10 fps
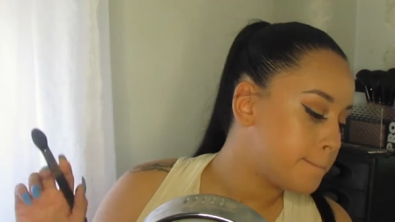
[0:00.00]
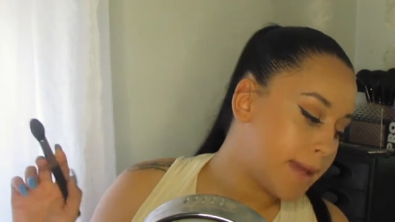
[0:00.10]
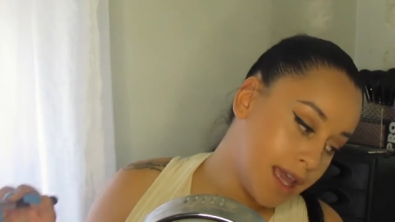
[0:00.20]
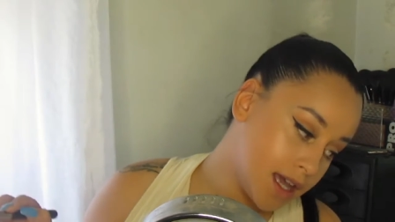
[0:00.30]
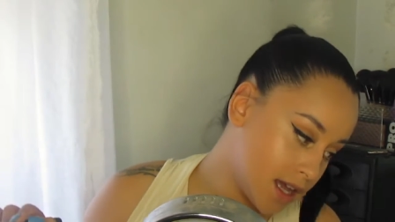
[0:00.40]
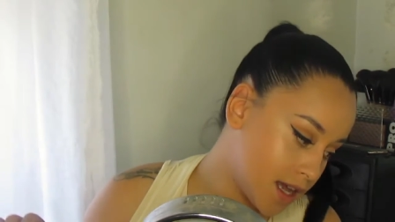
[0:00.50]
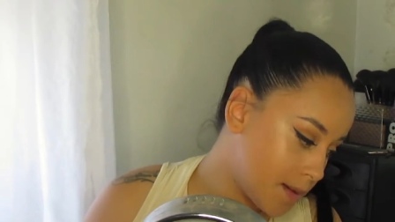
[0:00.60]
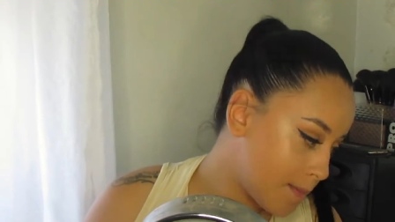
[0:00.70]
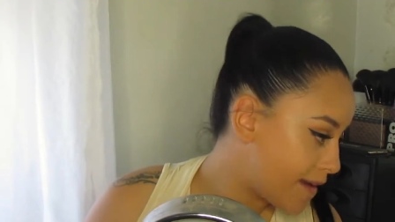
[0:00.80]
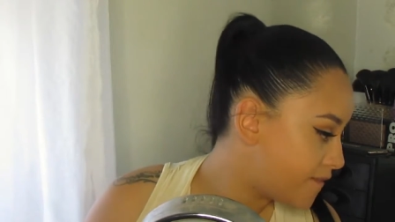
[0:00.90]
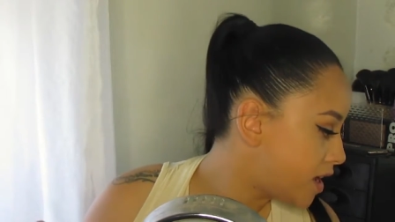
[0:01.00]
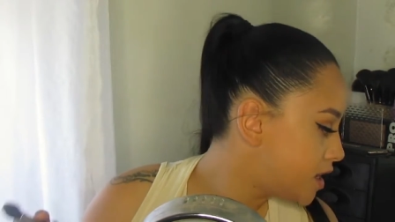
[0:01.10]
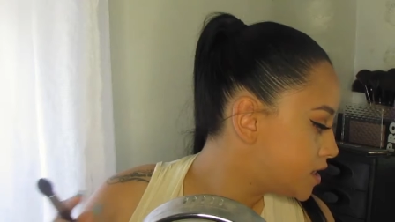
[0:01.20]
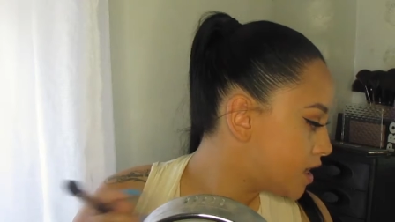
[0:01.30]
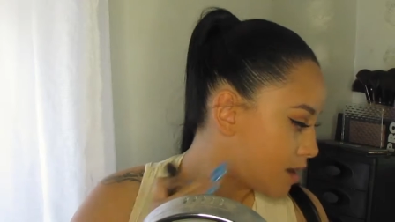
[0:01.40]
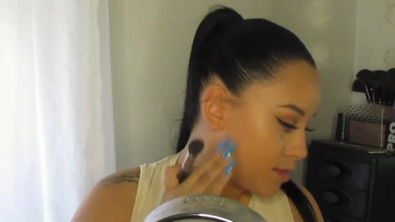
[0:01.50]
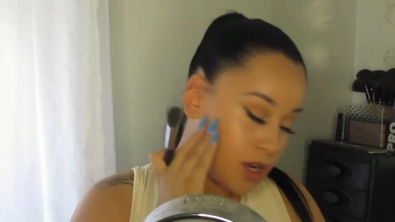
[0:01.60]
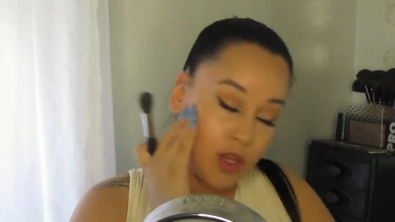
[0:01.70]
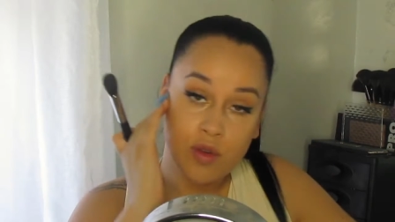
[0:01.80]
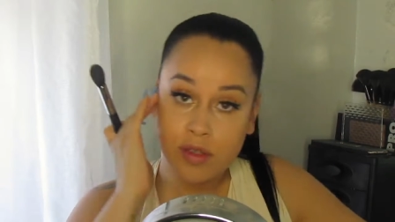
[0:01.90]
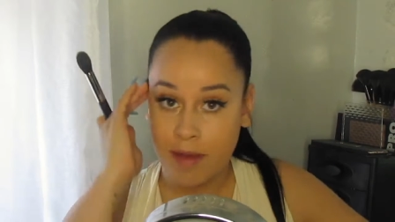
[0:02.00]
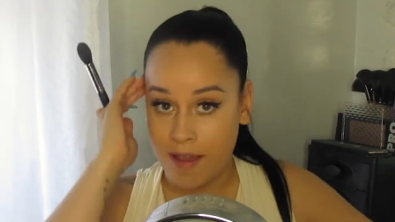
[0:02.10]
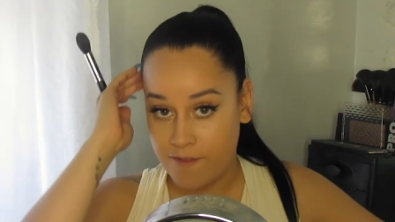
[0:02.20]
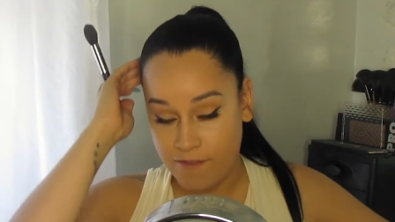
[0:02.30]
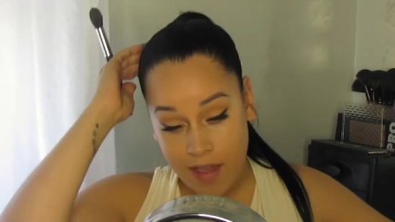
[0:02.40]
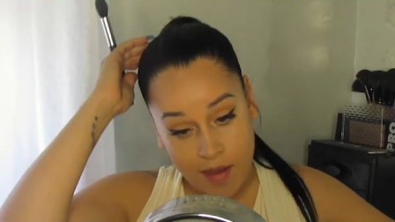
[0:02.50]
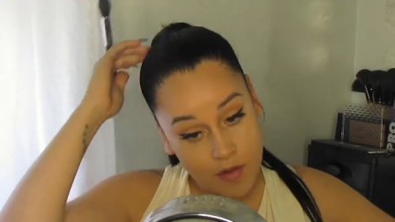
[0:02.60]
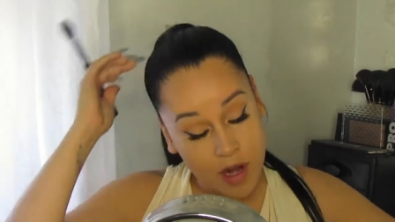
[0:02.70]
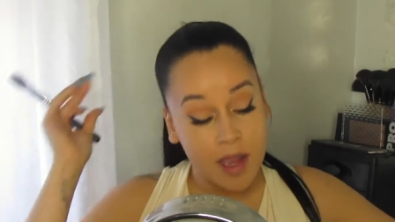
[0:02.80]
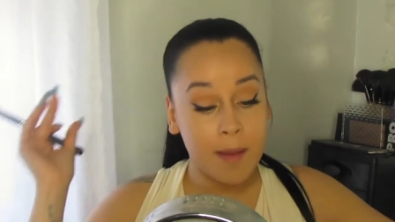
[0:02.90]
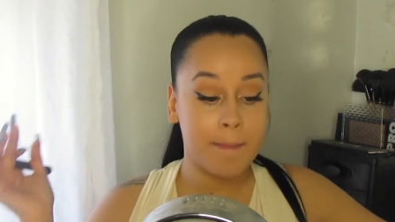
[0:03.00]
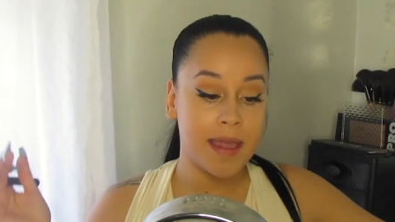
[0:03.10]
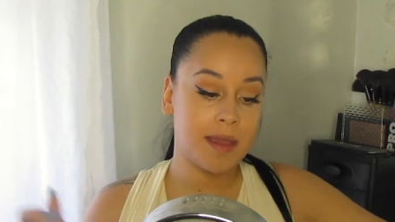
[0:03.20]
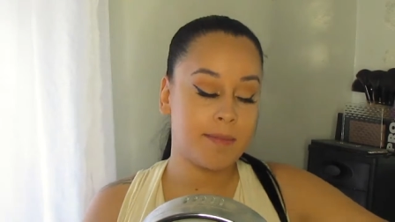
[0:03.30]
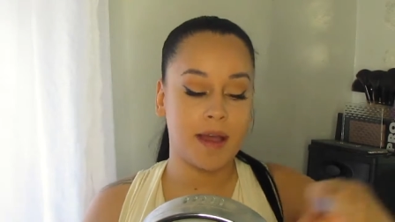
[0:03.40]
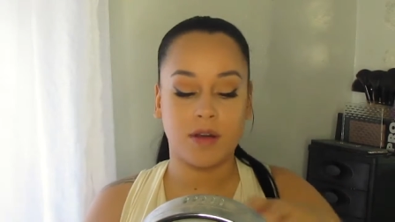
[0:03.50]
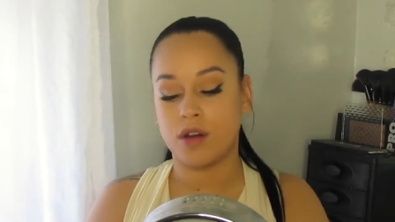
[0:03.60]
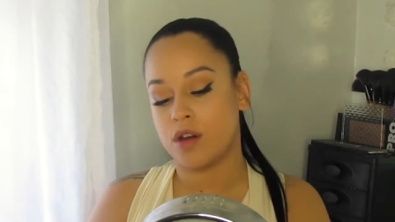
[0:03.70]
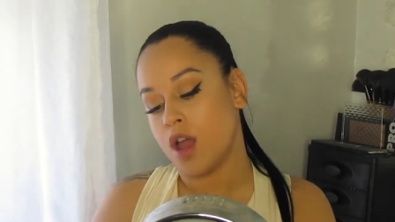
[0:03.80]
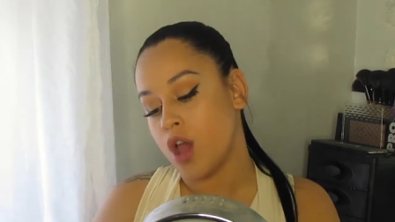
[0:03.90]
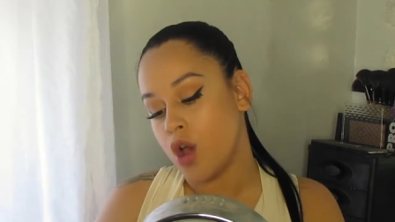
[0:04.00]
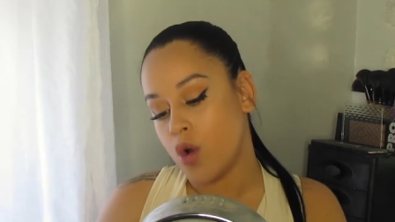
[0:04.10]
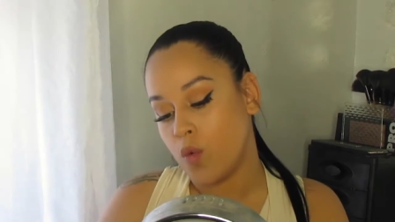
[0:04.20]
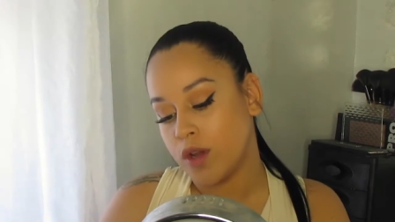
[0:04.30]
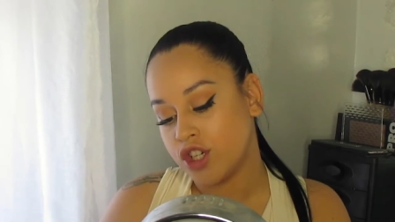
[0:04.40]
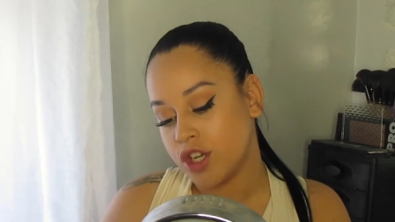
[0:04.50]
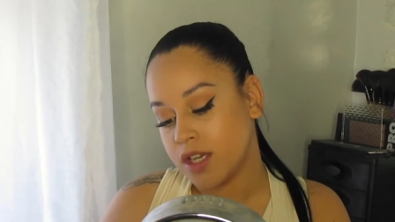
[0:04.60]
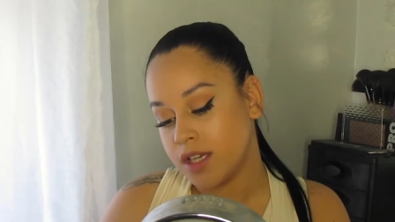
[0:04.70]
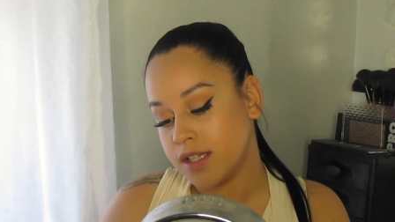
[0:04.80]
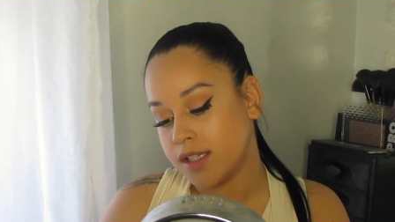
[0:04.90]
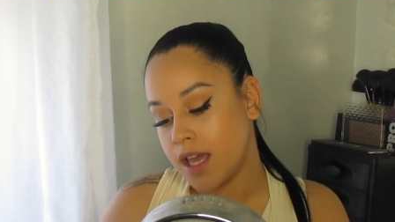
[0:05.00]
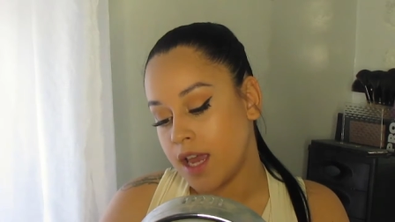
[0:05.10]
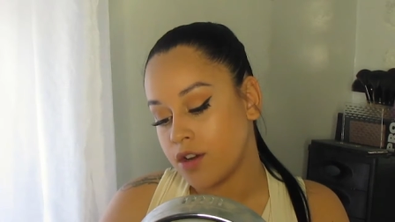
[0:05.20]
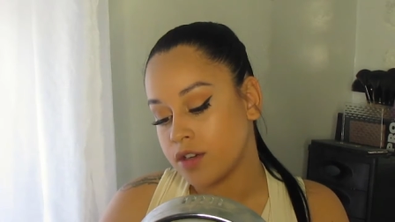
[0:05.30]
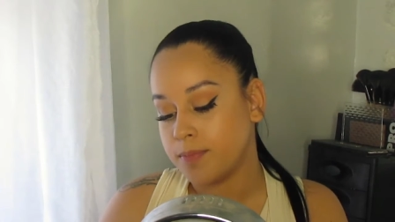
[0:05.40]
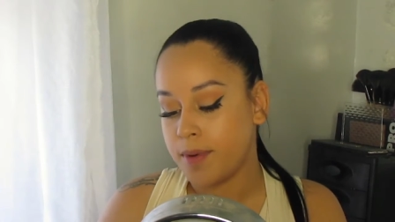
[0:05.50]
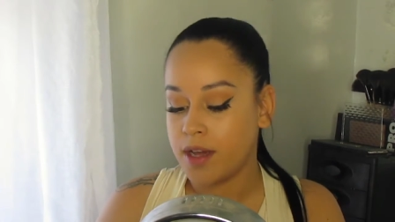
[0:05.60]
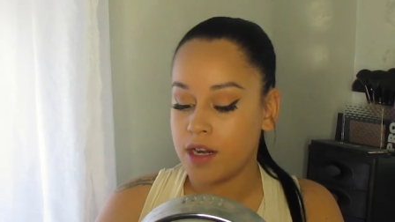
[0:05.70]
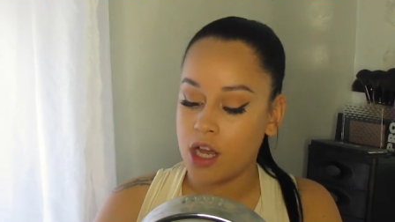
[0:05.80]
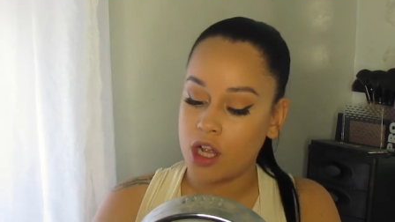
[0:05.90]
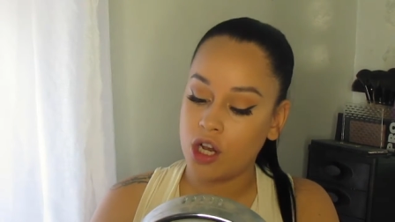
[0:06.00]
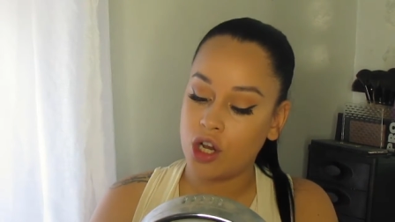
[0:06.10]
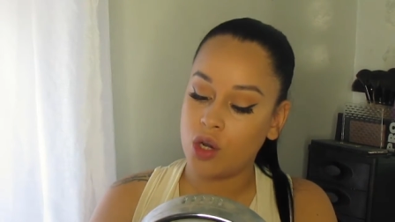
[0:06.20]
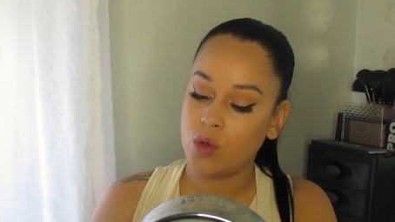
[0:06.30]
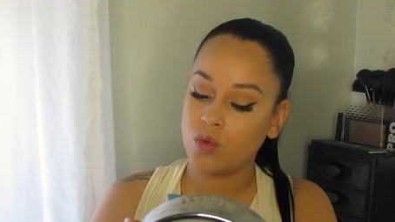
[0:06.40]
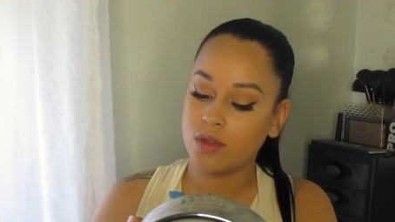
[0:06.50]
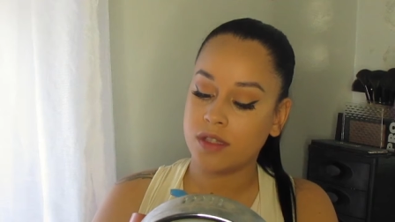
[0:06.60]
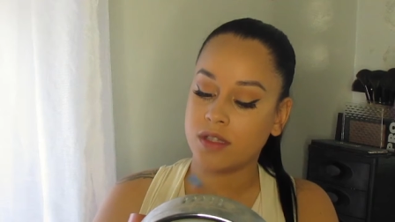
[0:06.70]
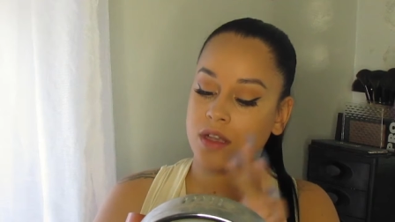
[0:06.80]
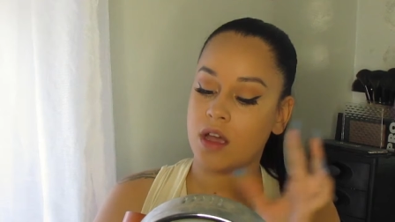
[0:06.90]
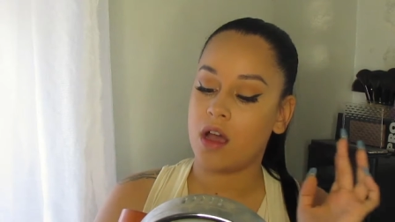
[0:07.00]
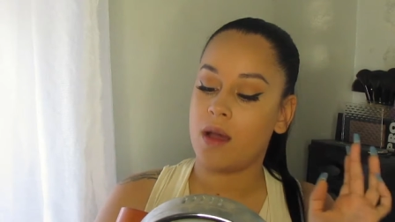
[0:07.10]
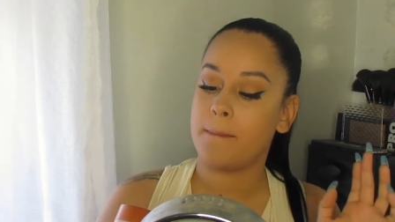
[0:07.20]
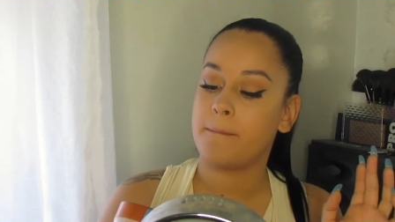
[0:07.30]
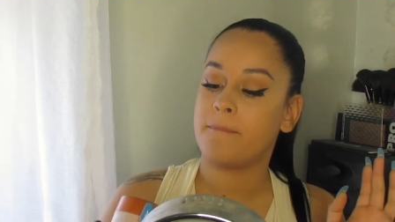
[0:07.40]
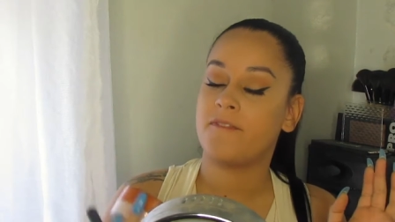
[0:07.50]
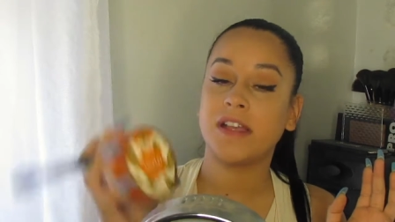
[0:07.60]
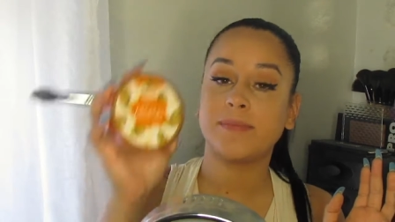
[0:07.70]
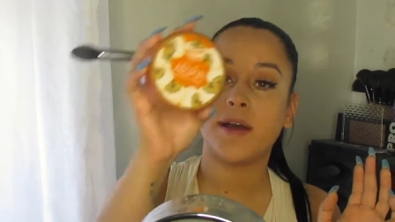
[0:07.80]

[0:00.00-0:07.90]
bake my face, and I'm going to use my favorite baking powder, which is the Airspun Loose face